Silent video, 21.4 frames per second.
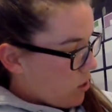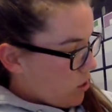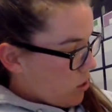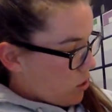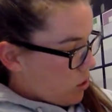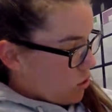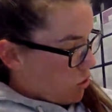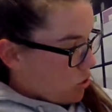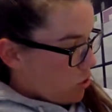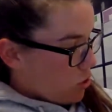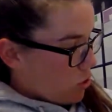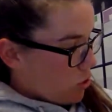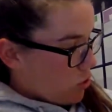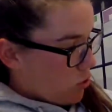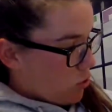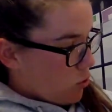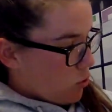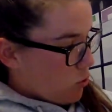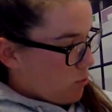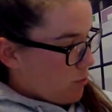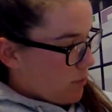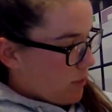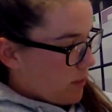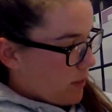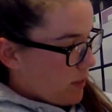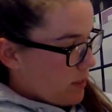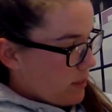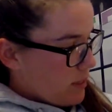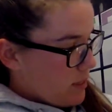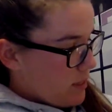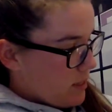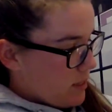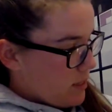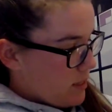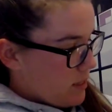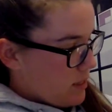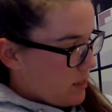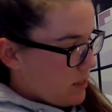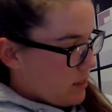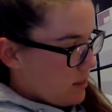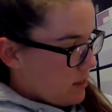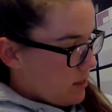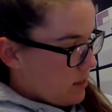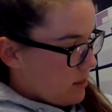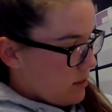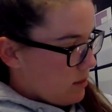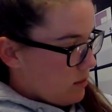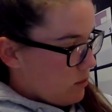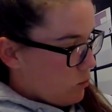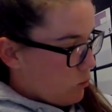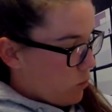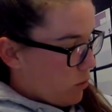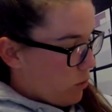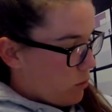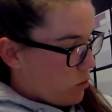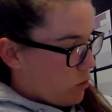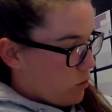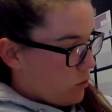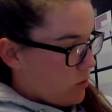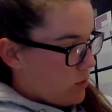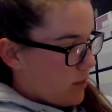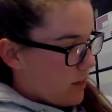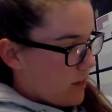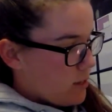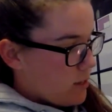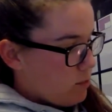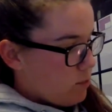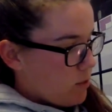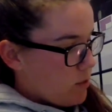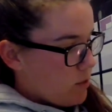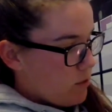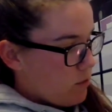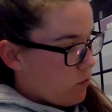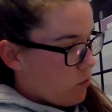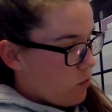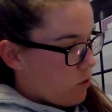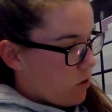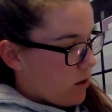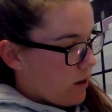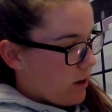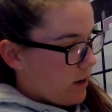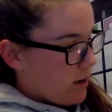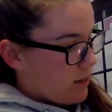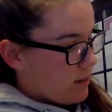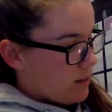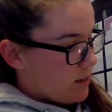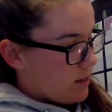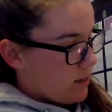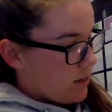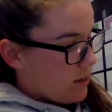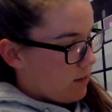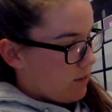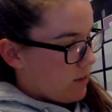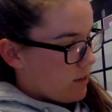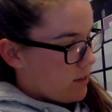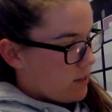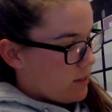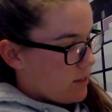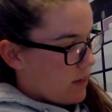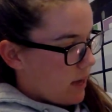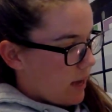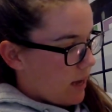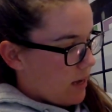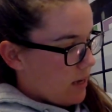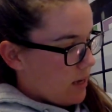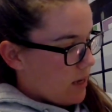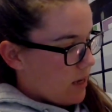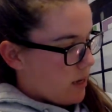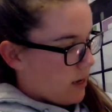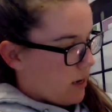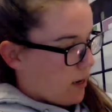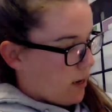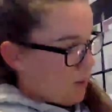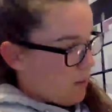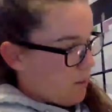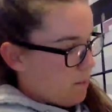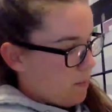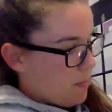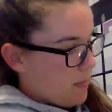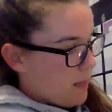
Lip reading: 2 plus, we'll do 6 plus 4 is going to give us 10 here.